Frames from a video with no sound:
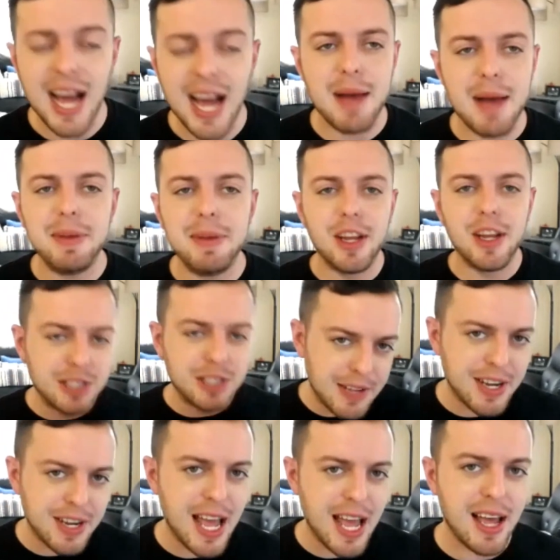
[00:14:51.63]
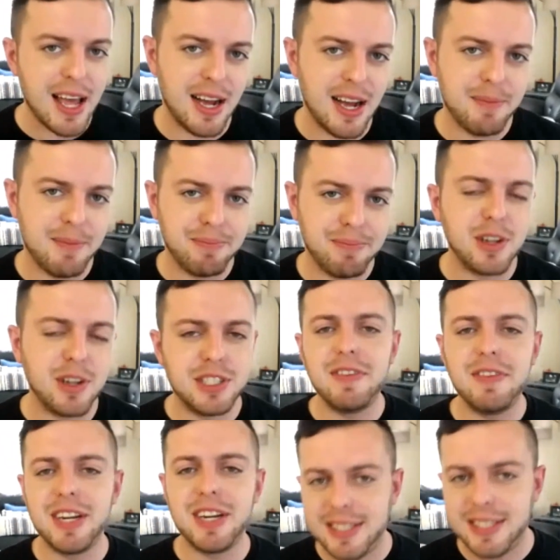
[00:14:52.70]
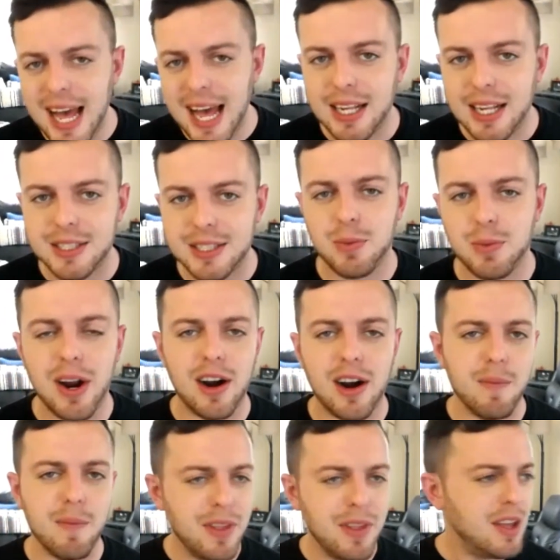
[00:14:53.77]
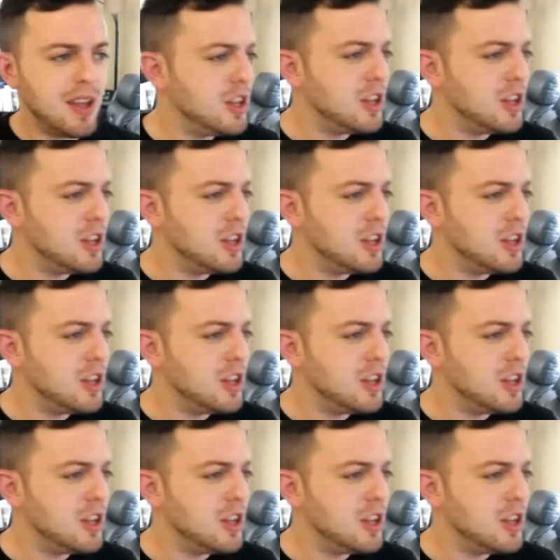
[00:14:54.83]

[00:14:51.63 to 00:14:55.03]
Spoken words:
Yeah, I mean, there's even a test where